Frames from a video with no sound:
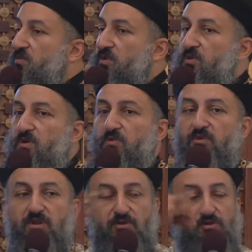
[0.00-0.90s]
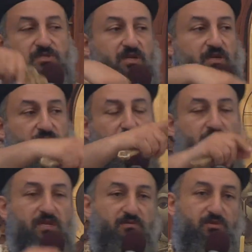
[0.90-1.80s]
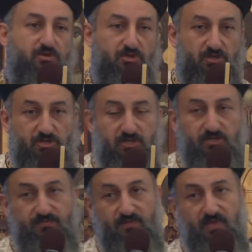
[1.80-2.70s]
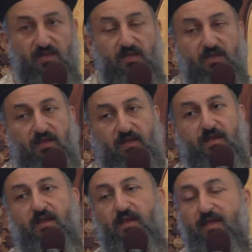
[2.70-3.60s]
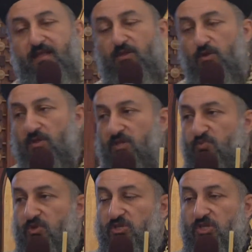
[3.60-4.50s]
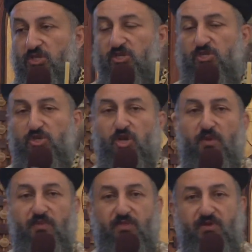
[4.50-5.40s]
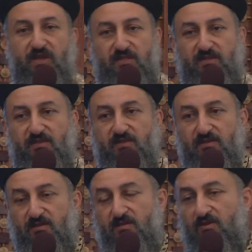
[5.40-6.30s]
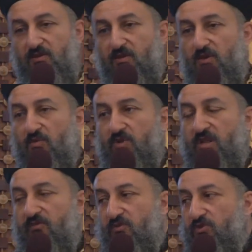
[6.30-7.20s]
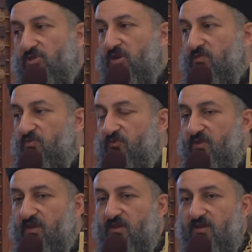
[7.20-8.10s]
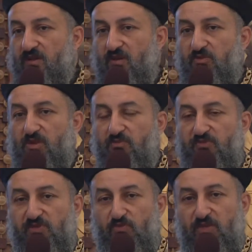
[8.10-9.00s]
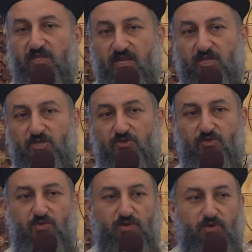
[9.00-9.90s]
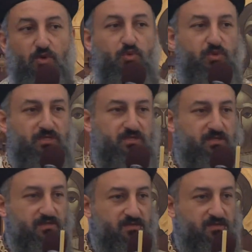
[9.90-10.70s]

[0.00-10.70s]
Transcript: Abuna goes around the church. And all this procession, there's a common thread. Whenever we start moving, Abuna moves in one direction always.